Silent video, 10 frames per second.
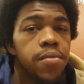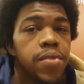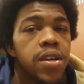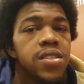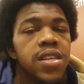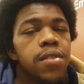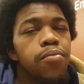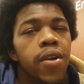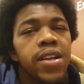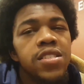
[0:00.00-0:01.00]
because their
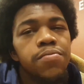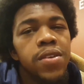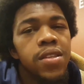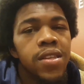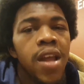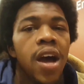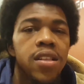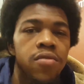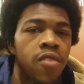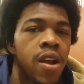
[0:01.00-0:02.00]
brains been
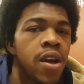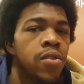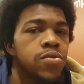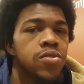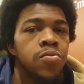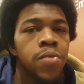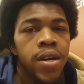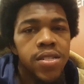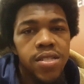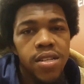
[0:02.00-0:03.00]
knocked around so
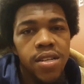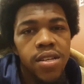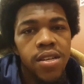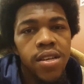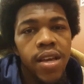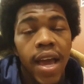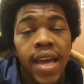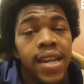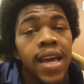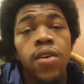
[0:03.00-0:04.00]
much.
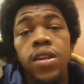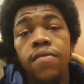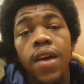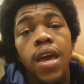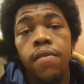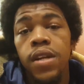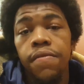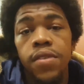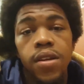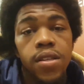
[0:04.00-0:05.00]
And they don't even have
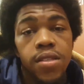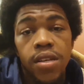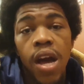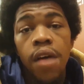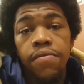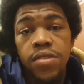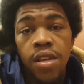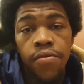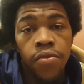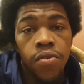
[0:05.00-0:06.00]
nothing to
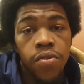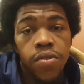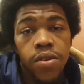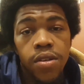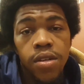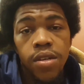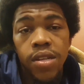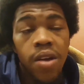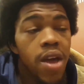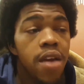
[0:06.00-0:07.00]
compensate for.
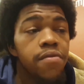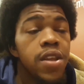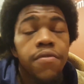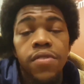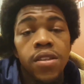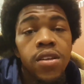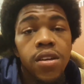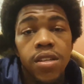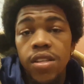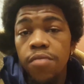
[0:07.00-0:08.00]
They don't have nothing to
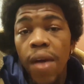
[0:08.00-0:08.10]
look back on.